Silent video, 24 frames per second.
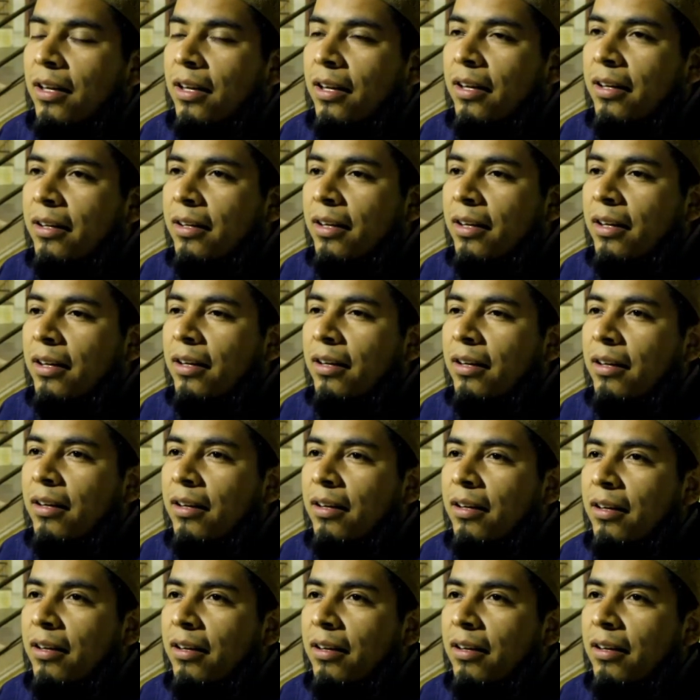and
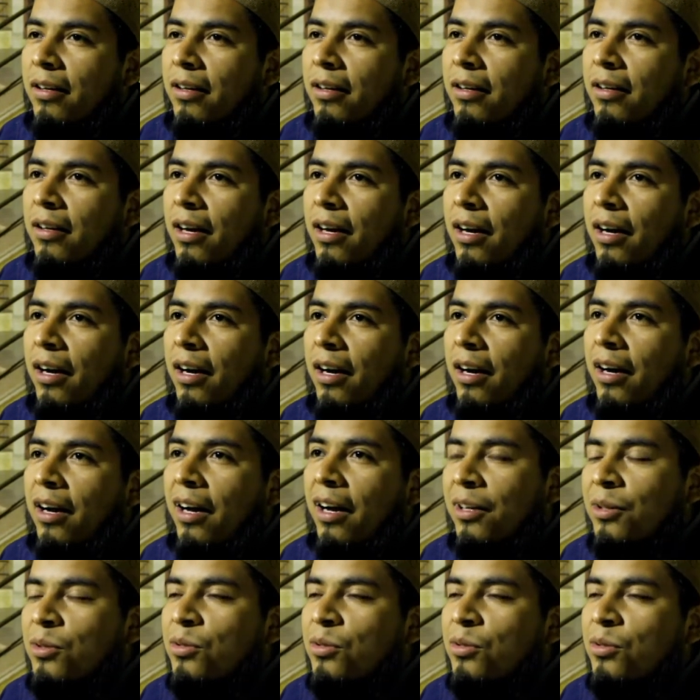I